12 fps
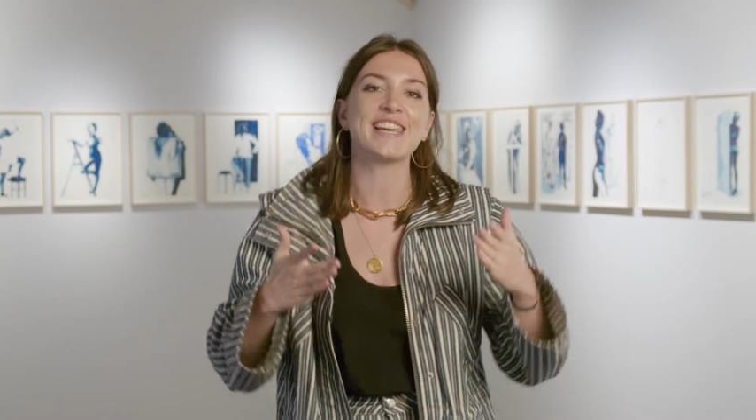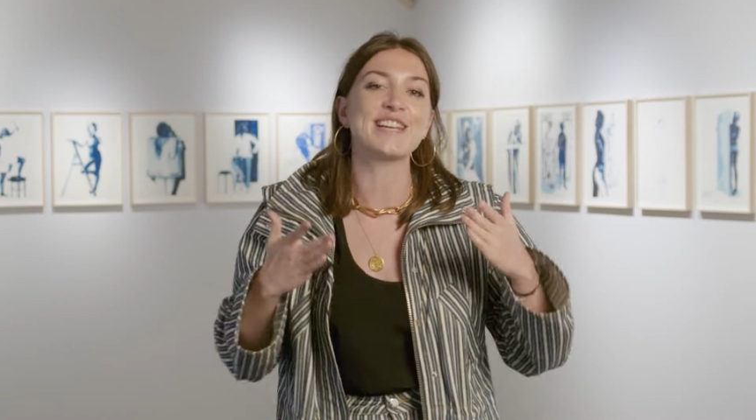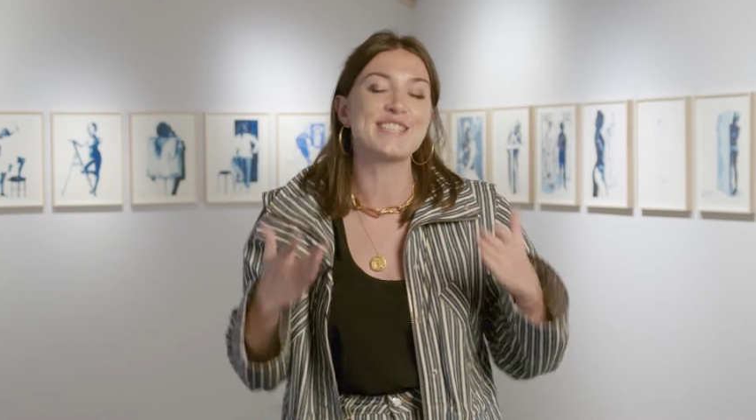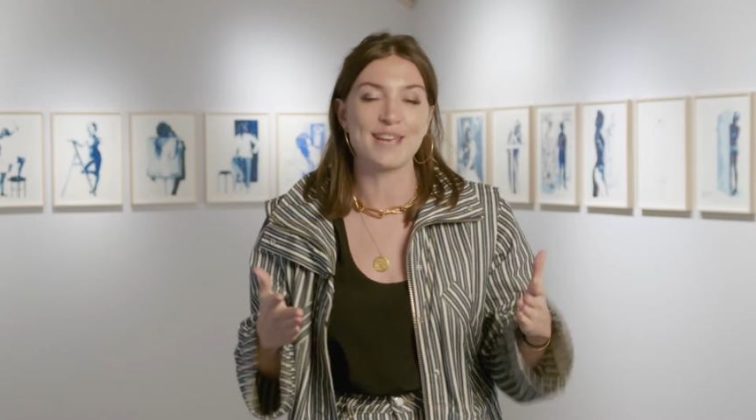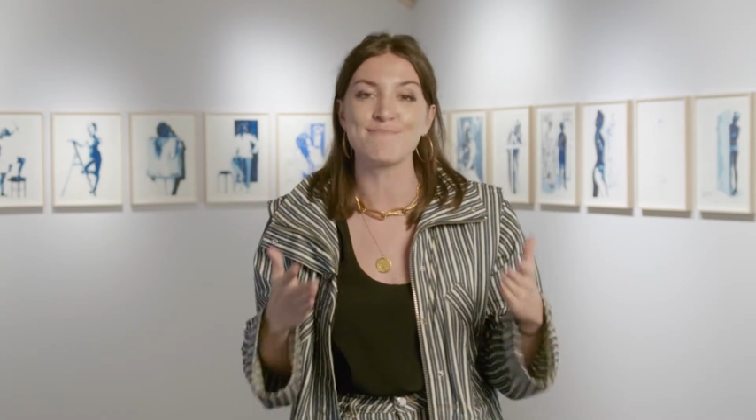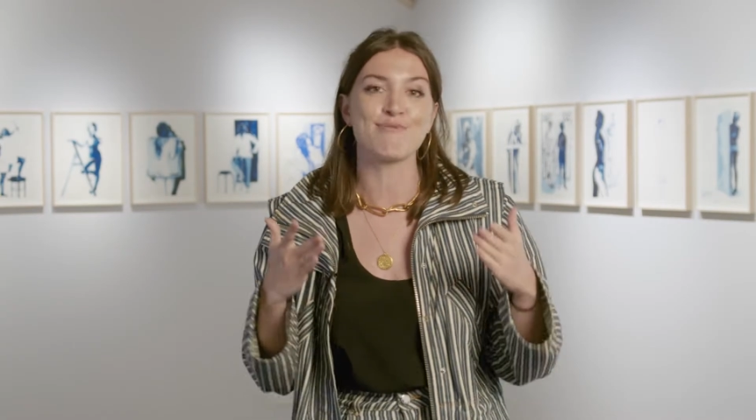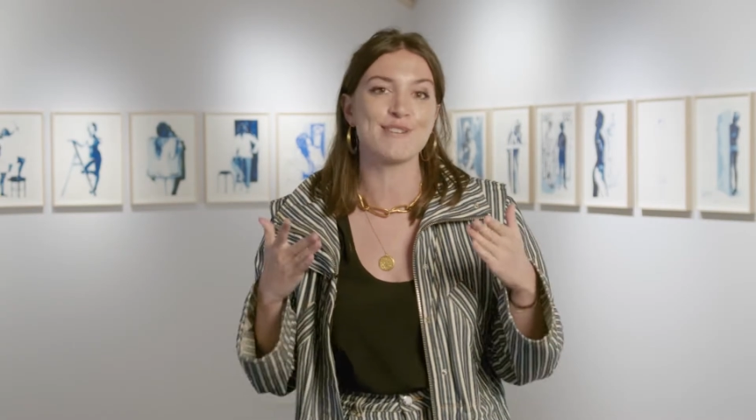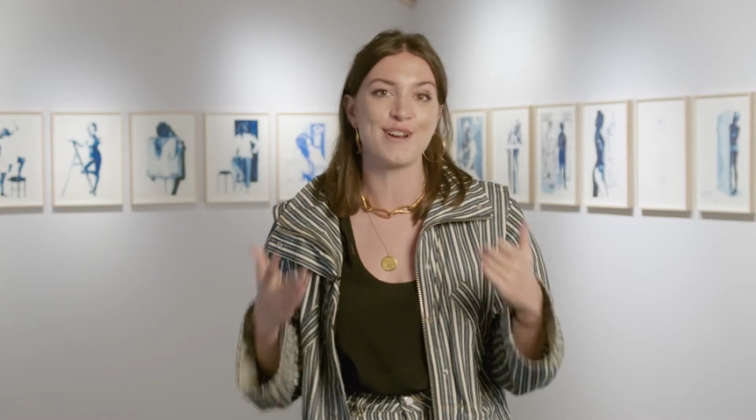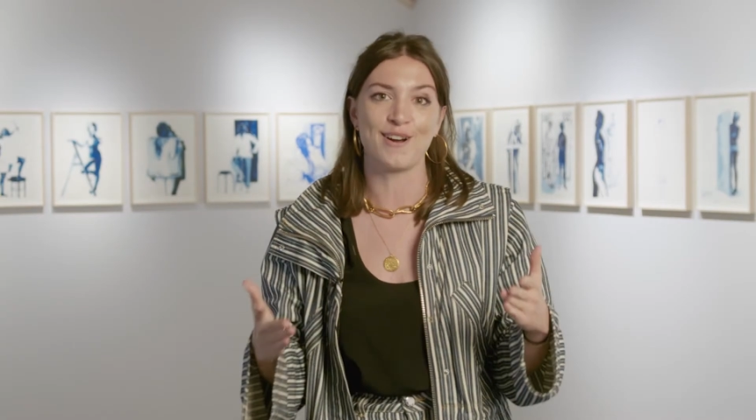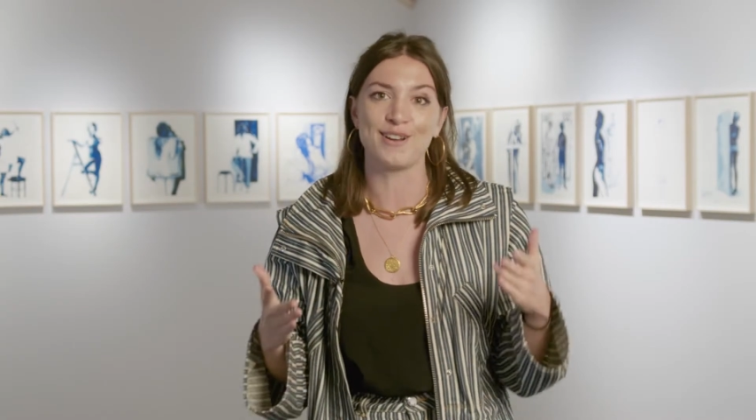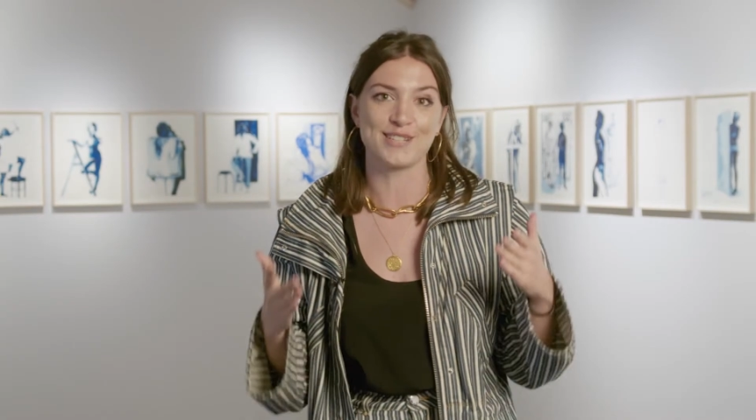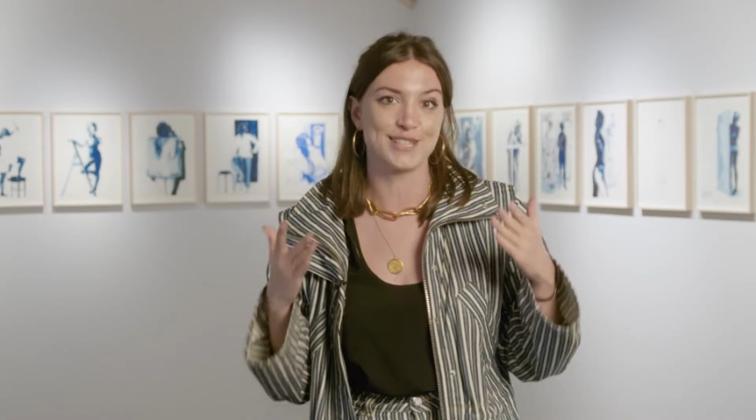contemporary
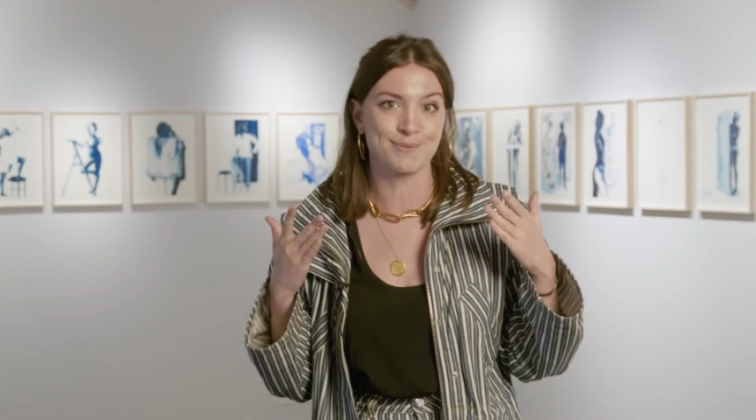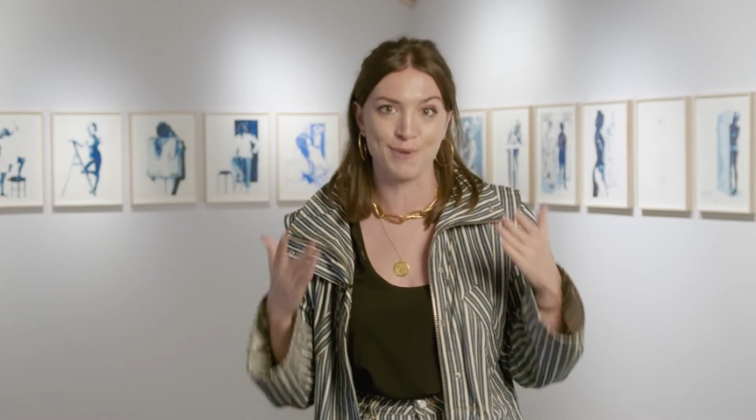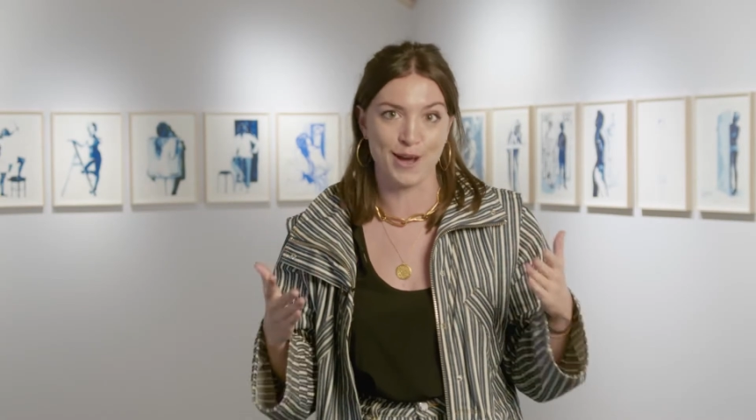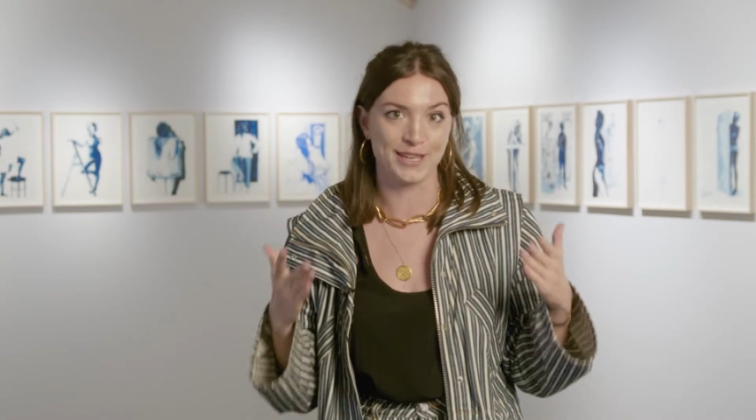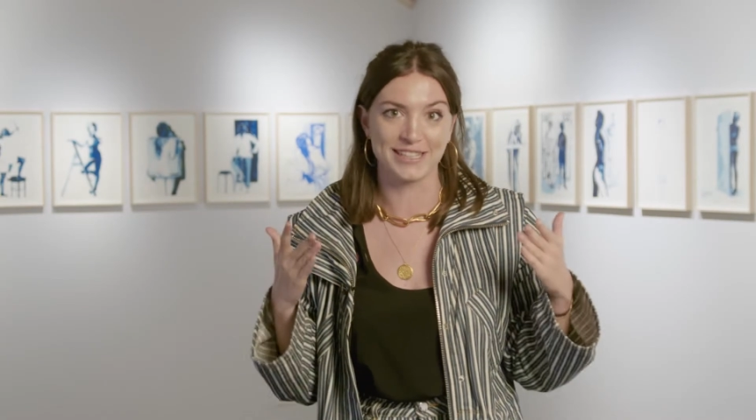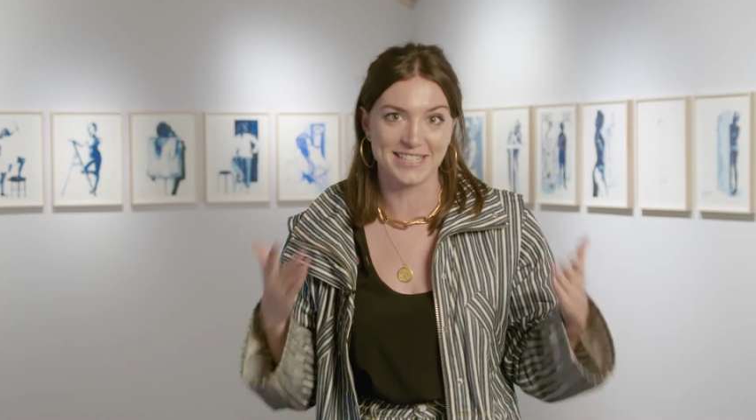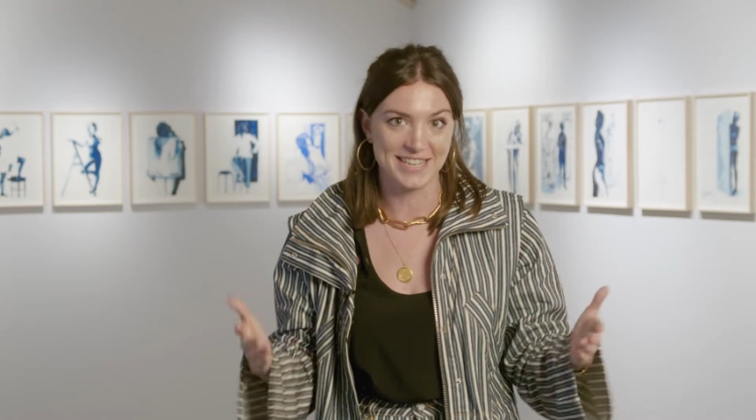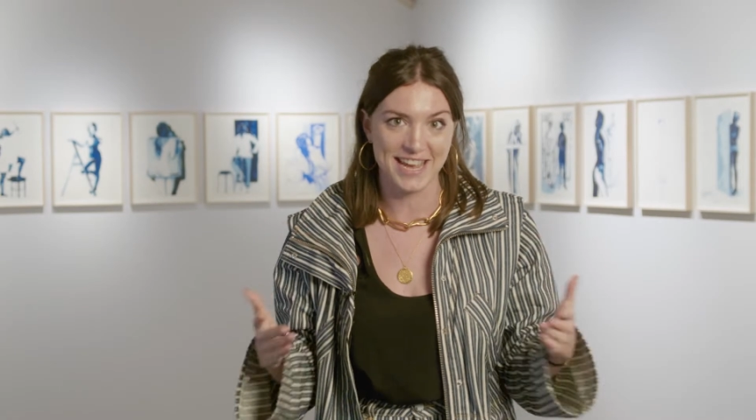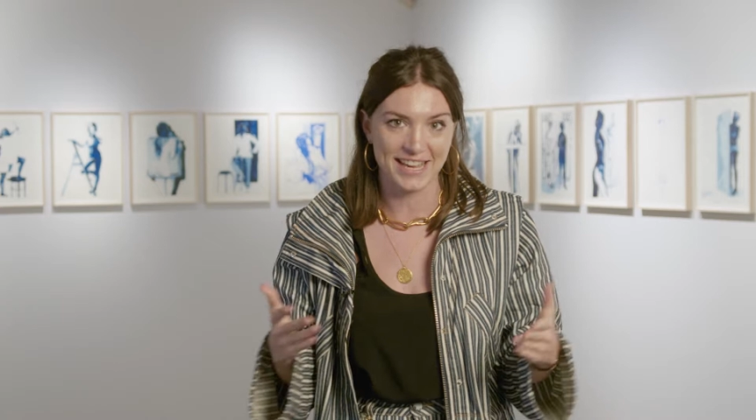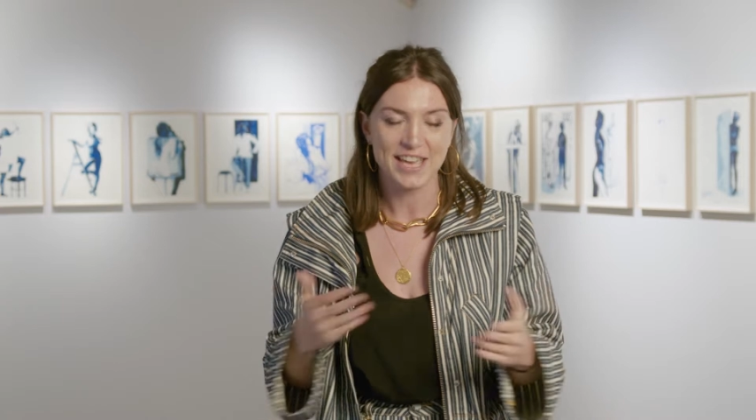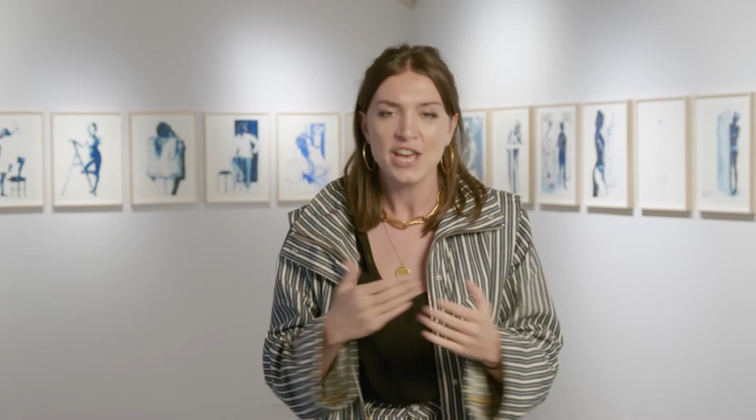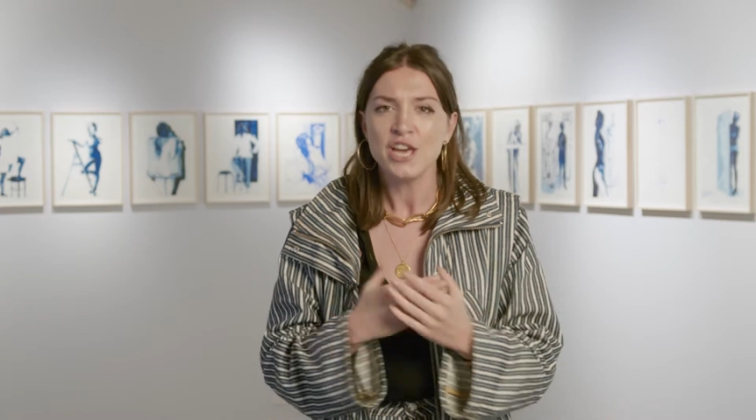artists working
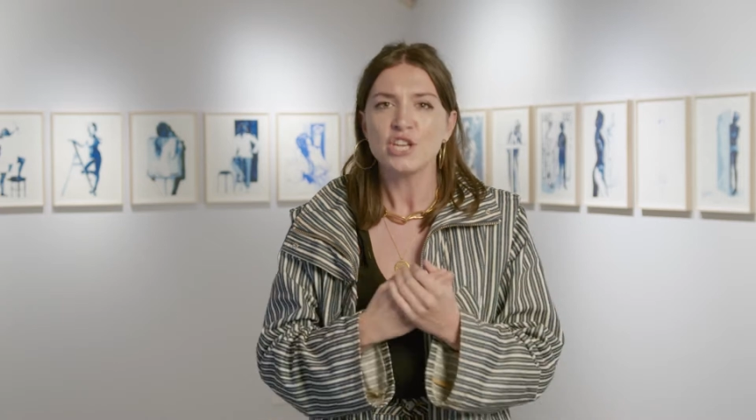today.